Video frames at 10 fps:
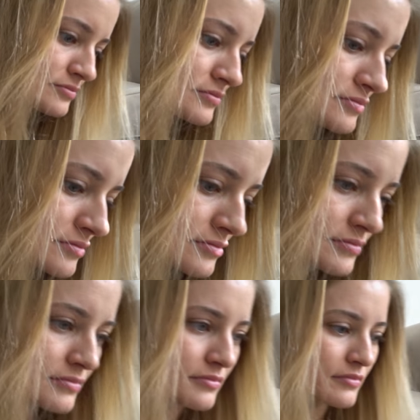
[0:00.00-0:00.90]

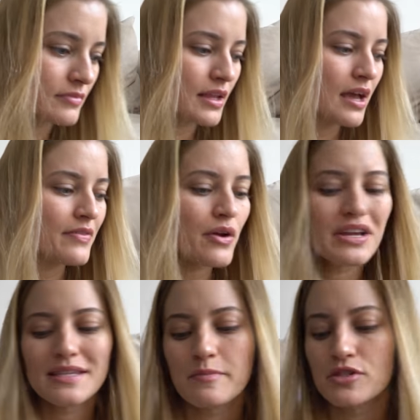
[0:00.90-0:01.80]
step-by-step? -step? There
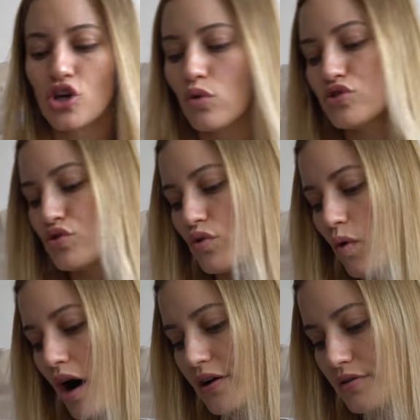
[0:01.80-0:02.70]
is, but don't do the
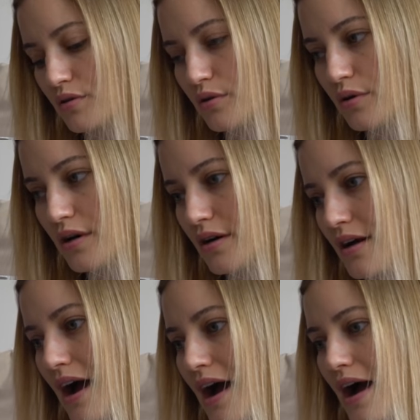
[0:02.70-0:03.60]
walkthrough.
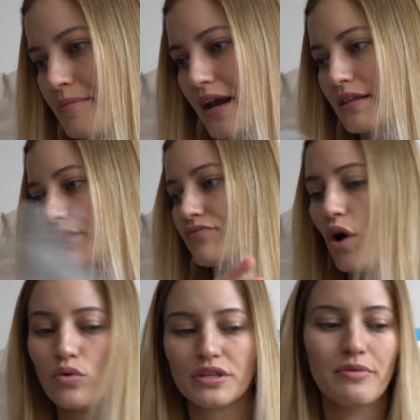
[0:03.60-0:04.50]
I mean, I
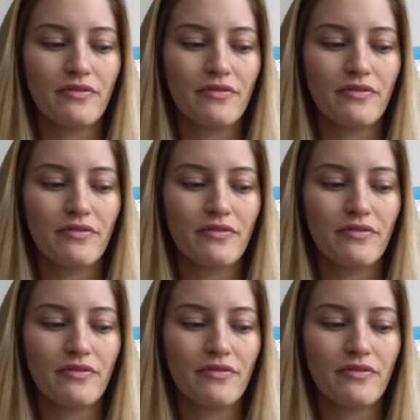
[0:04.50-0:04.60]
only